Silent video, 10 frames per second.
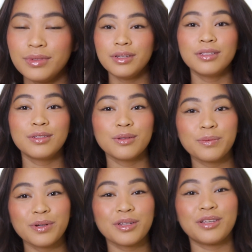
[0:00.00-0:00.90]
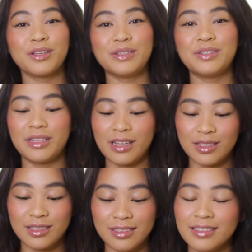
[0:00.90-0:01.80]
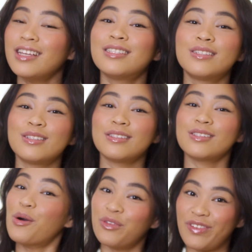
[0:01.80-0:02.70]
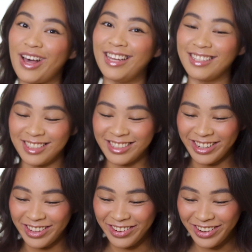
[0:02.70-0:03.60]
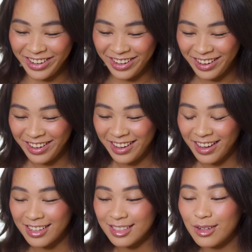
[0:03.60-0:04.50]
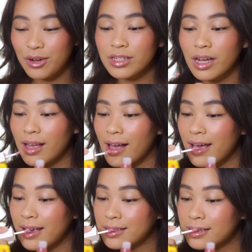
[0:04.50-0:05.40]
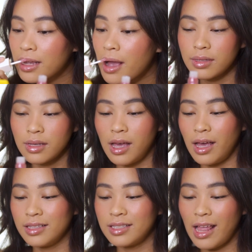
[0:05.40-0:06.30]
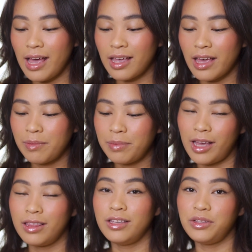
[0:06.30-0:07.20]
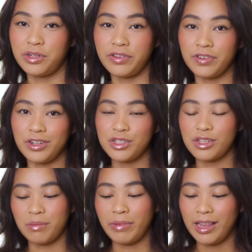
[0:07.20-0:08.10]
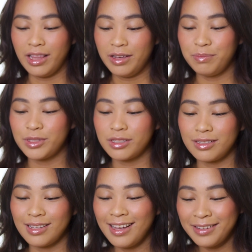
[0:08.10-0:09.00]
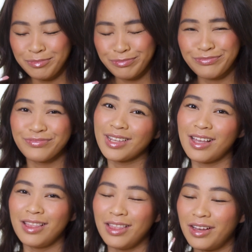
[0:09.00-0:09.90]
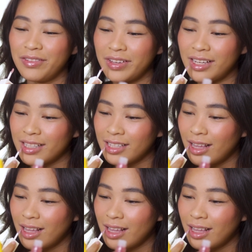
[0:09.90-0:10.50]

It's super cute. It's so fetch. Oh, gusto ko siya, guys. It's like I applied the universe on my lips. Love it.